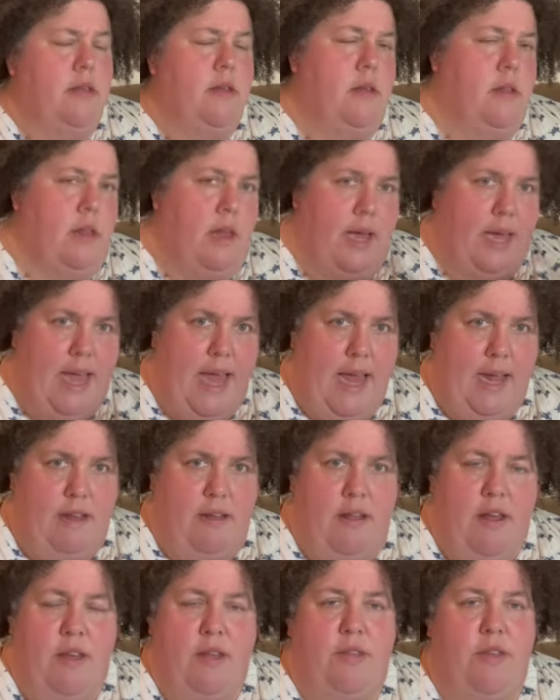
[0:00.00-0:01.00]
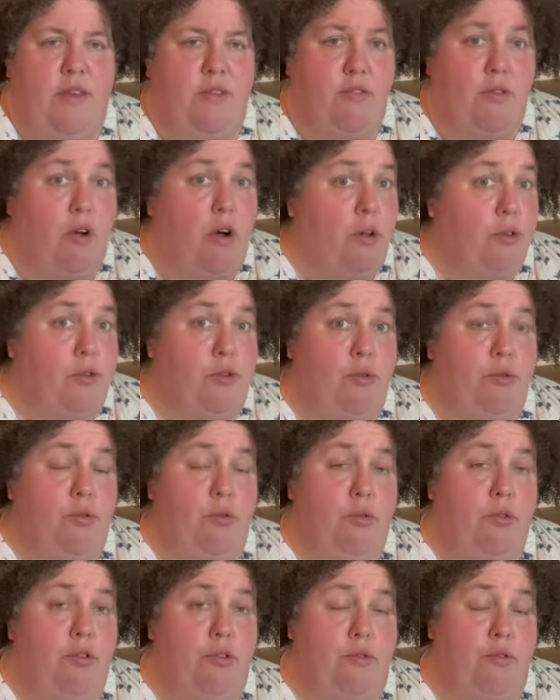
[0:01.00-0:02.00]
Again, these are all
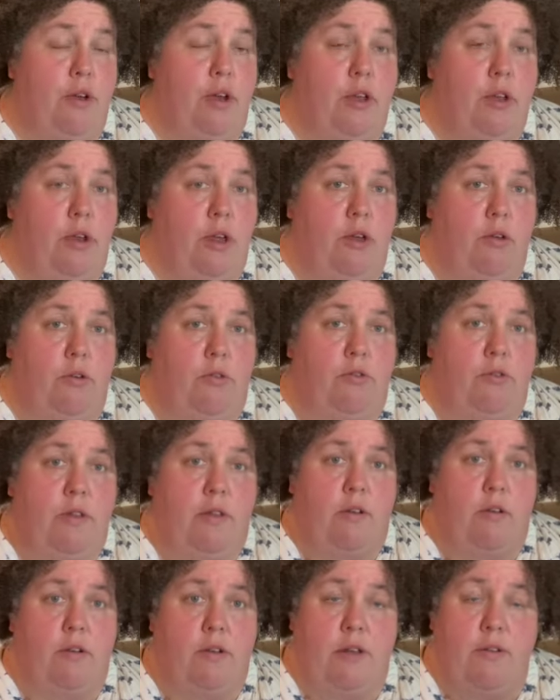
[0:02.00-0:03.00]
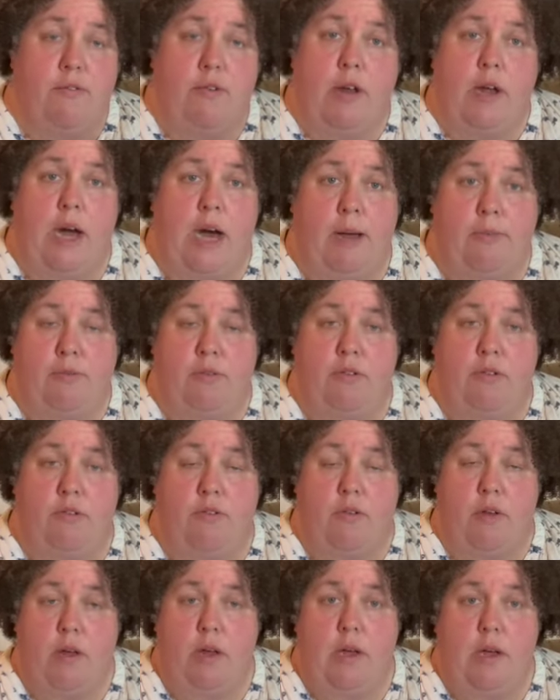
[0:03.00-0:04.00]
tools for you to use, and there are different
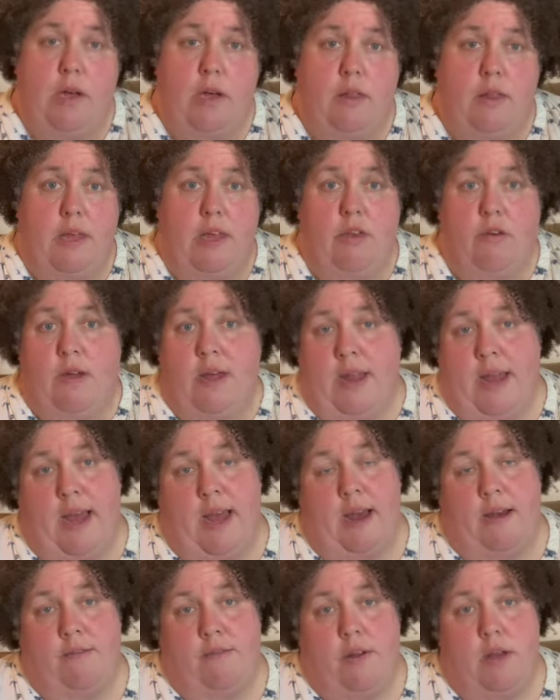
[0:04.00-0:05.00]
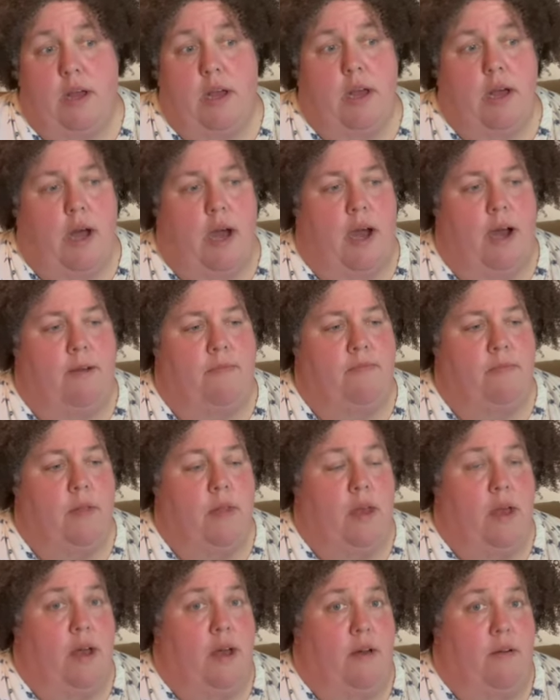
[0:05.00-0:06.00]
options that you can have.
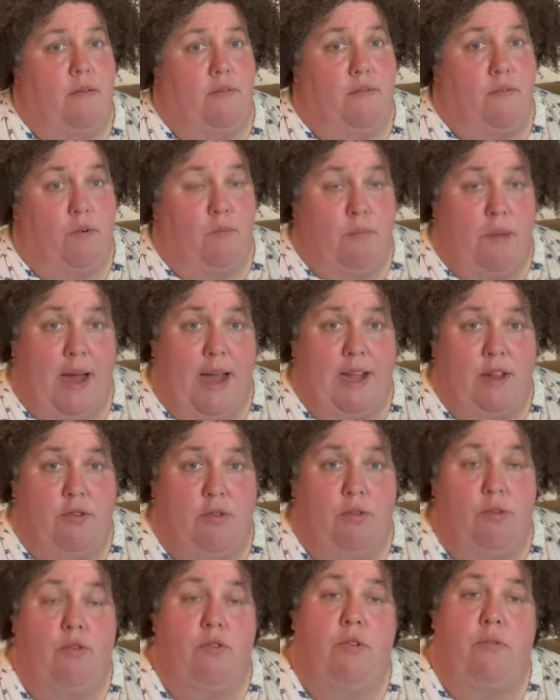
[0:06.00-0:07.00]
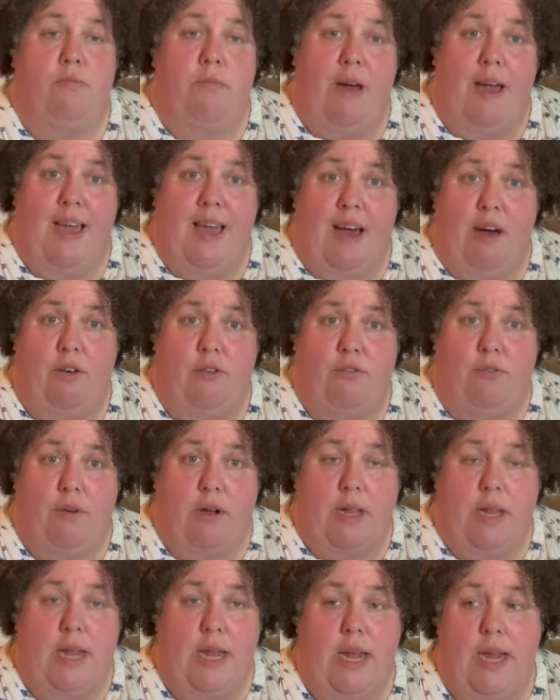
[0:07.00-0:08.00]
For my tools in my house for
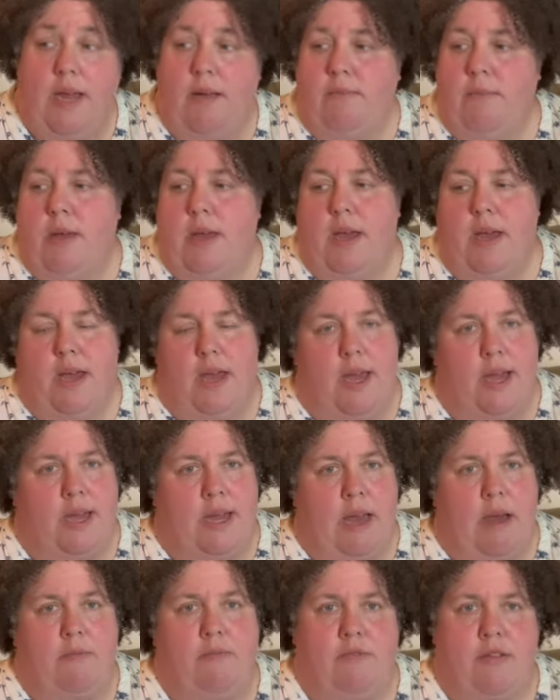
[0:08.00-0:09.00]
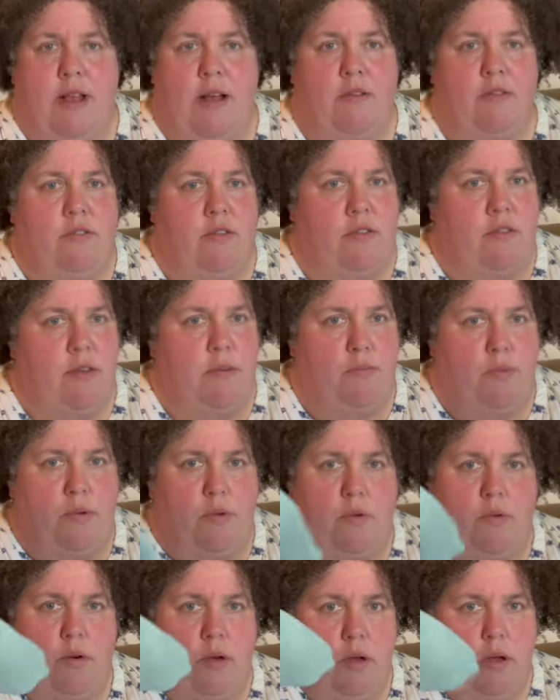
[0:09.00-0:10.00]
cleaning, it comes down to
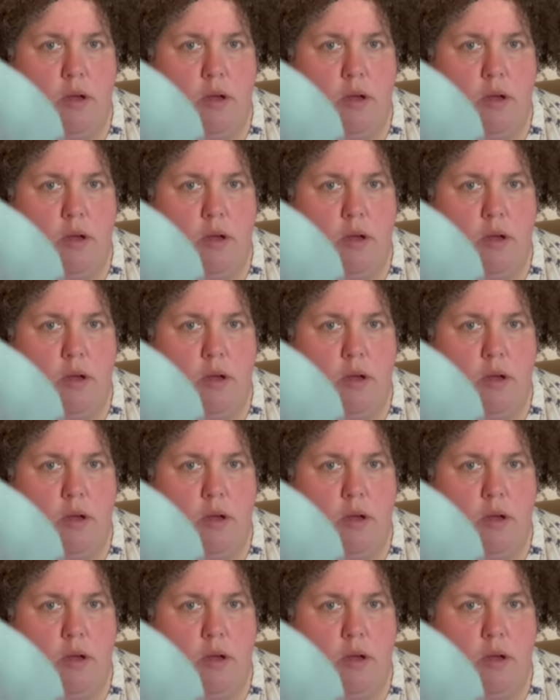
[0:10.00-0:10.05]
simple,